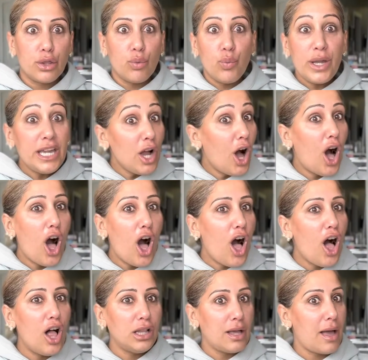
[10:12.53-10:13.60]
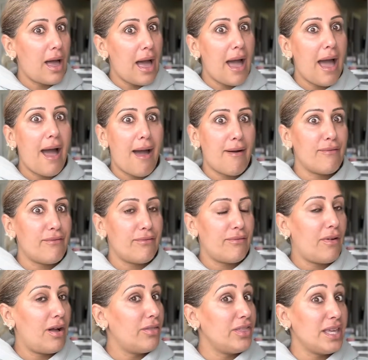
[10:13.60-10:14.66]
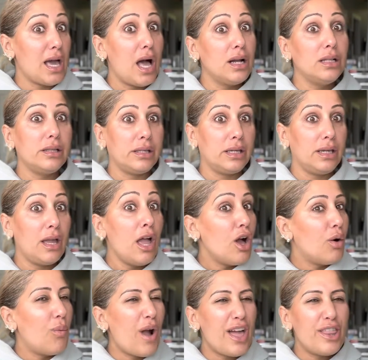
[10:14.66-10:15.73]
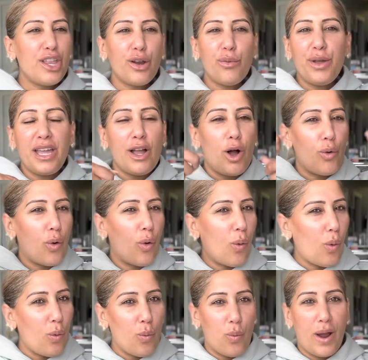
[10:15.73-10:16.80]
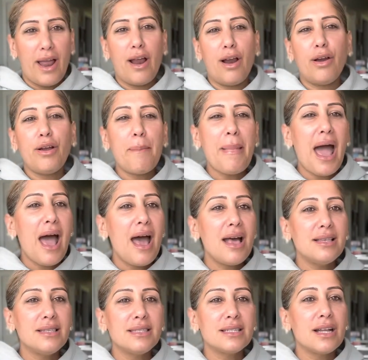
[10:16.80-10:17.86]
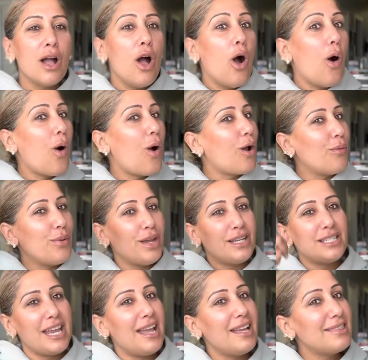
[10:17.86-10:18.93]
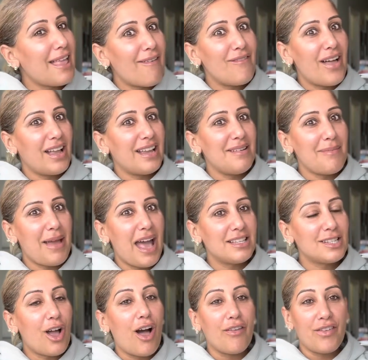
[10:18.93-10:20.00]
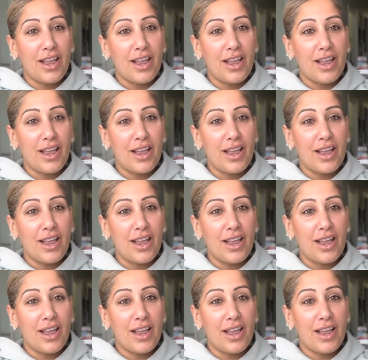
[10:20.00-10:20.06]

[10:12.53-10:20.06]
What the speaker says: We all have the ugly, whether we wear a mask or we take that fucking mask off.